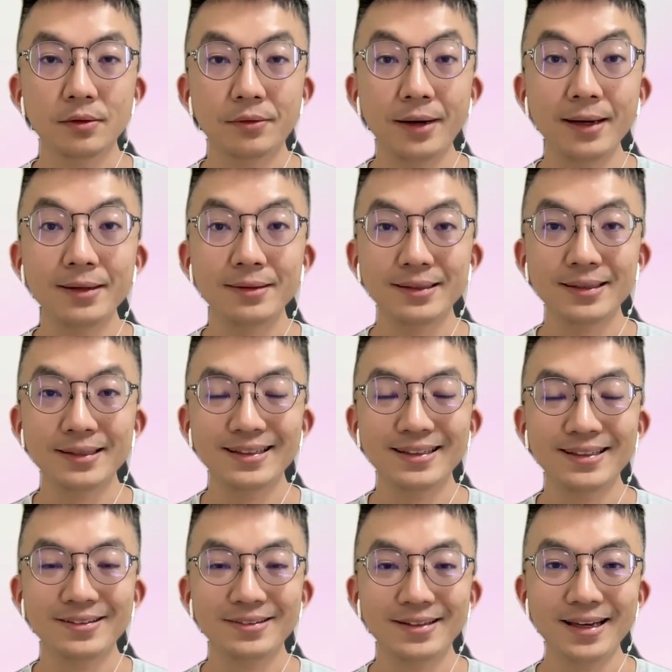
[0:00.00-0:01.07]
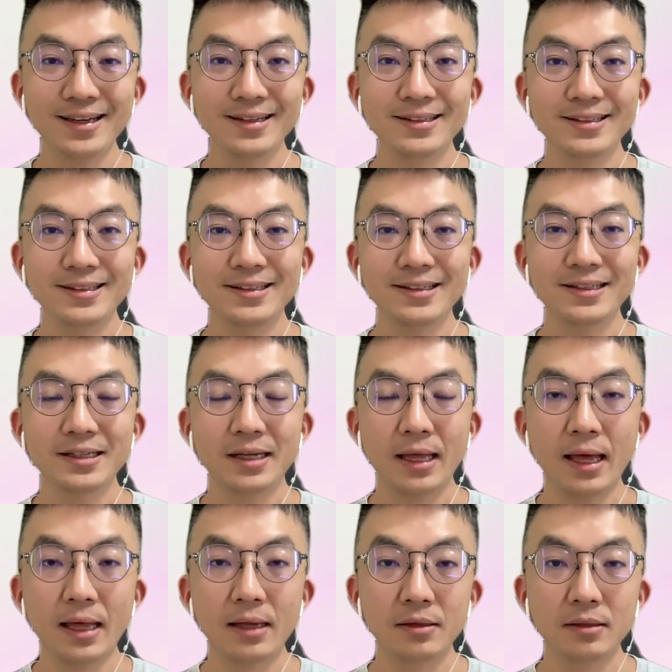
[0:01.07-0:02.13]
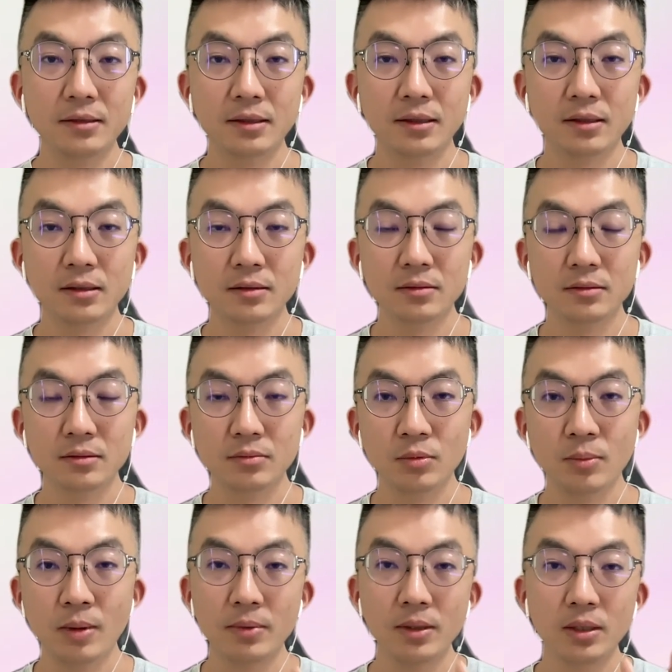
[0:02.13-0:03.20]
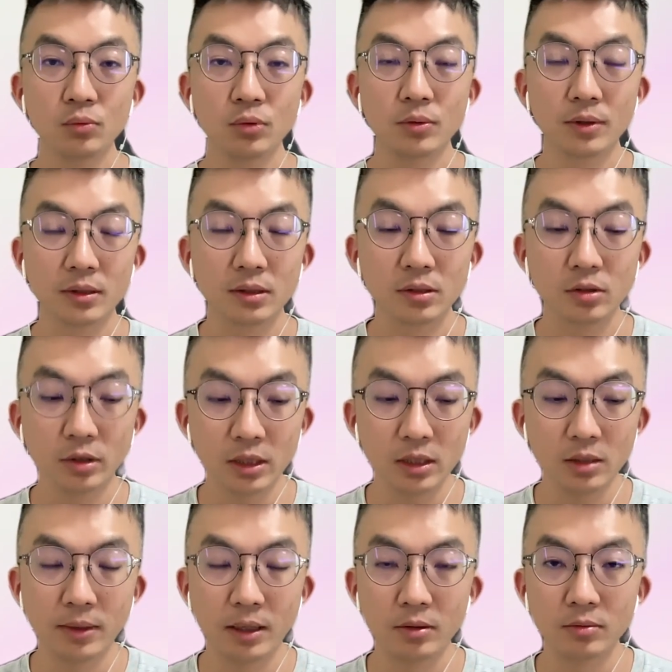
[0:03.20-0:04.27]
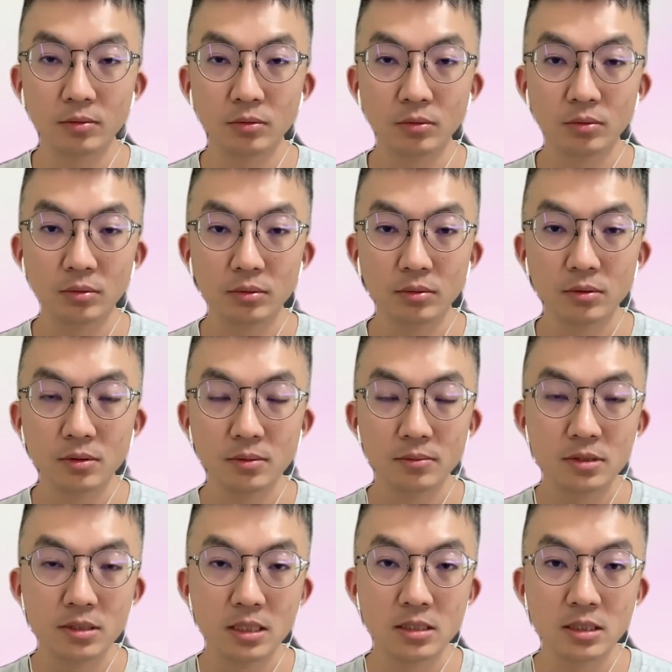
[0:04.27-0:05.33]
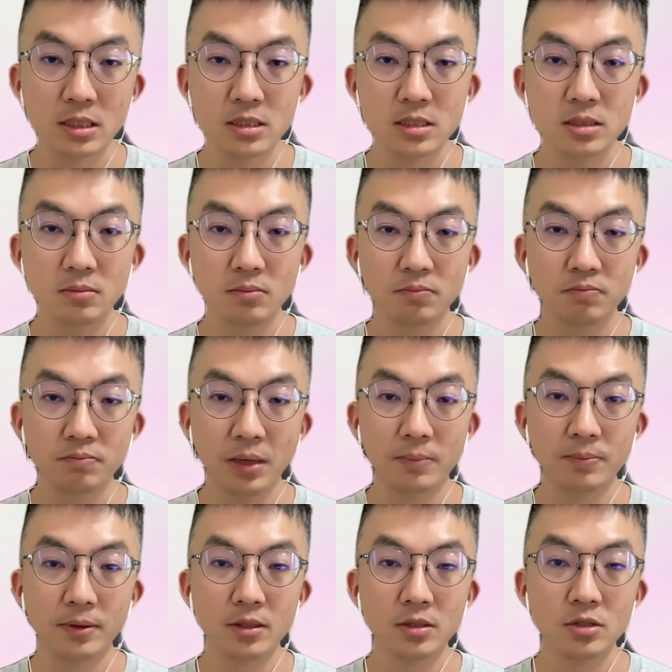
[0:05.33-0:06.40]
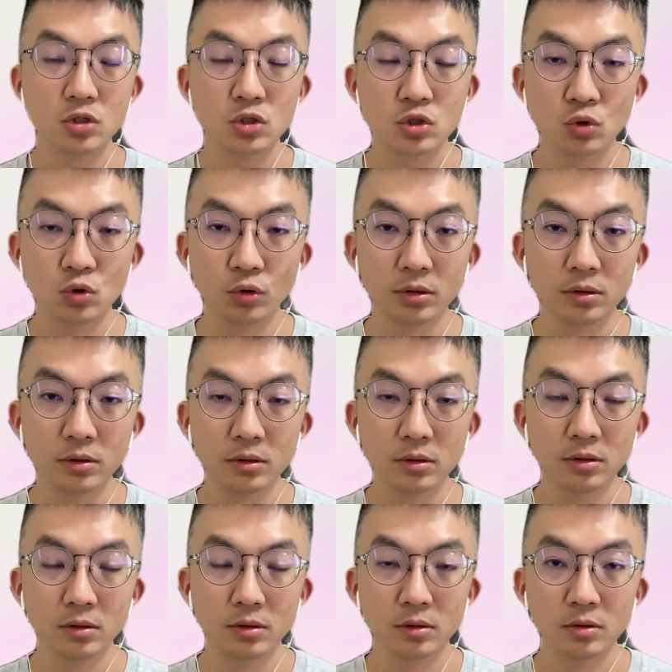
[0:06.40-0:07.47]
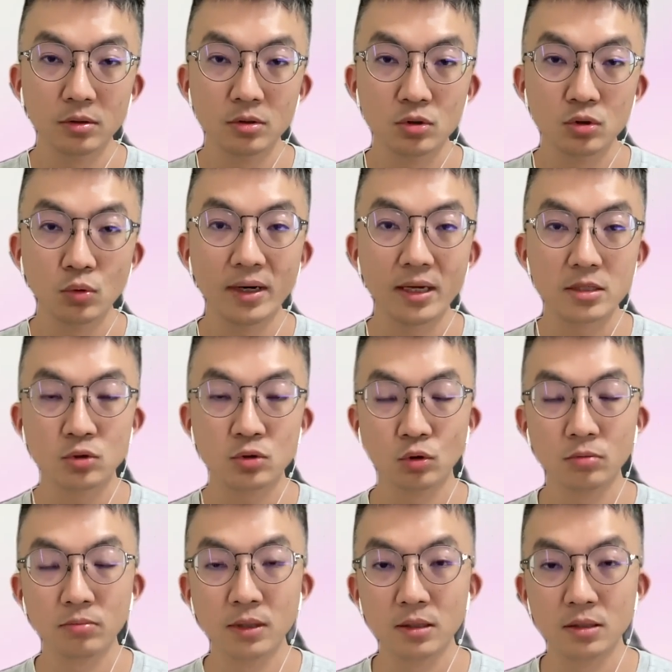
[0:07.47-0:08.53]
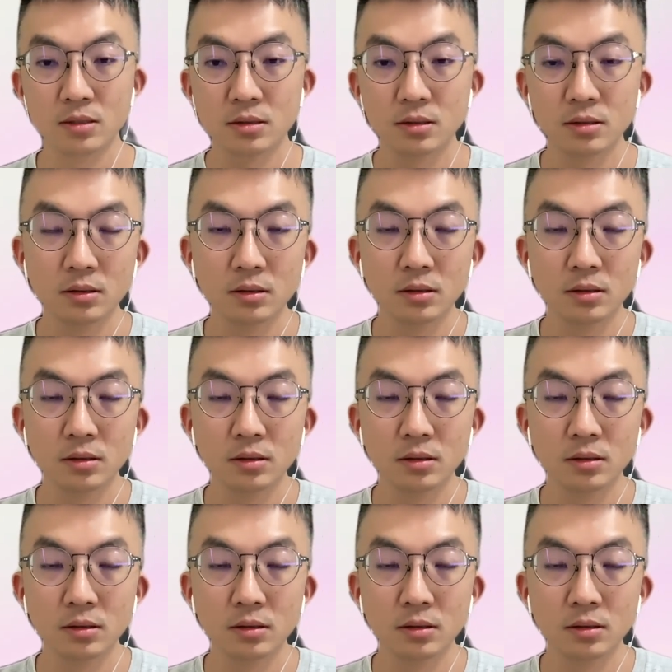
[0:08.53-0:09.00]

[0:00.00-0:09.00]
Right? Okay. And remember, we were talking about scissors, paper, stone. So what does stone means?